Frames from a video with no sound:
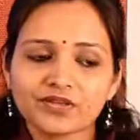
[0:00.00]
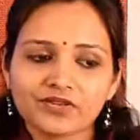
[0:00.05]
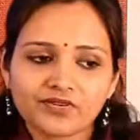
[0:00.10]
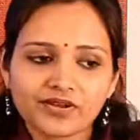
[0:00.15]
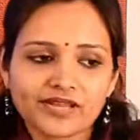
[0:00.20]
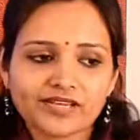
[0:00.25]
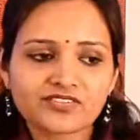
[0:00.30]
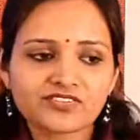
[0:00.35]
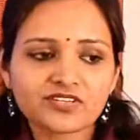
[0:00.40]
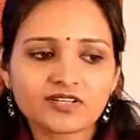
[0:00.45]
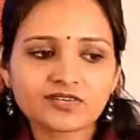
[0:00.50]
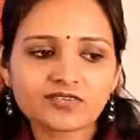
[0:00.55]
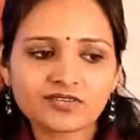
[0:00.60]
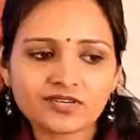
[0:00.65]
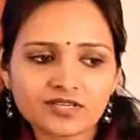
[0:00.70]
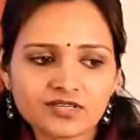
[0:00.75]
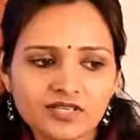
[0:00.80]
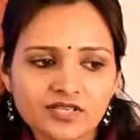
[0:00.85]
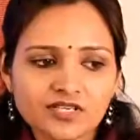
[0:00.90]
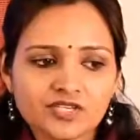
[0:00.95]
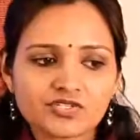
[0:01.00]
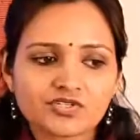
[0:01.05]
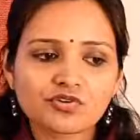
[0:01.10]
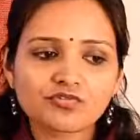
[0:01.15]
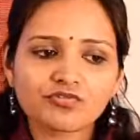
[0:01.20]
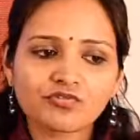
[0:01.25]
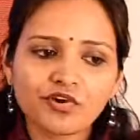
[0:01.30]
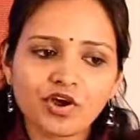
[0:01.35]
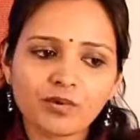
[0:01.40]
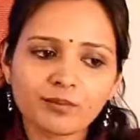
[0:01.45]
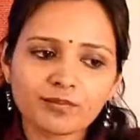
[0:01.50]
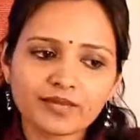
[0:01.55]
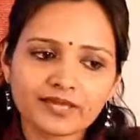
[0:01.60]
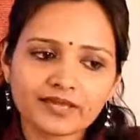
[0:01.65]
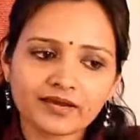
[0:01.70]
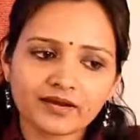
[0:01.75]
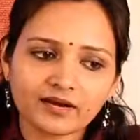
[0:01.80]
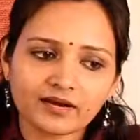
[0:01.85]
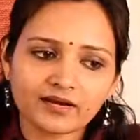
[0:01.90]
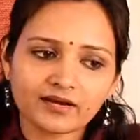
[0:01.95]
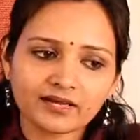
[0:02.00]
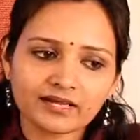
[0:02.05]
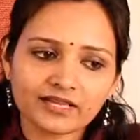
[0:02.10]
Right, children? So from here,